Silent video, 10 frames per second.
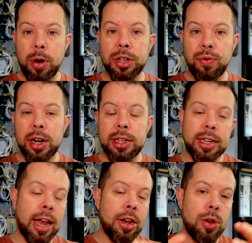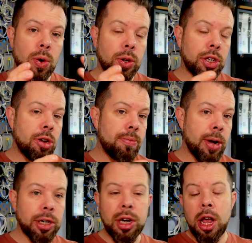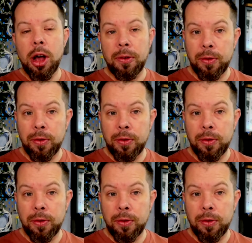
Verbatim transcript: press release and not so much a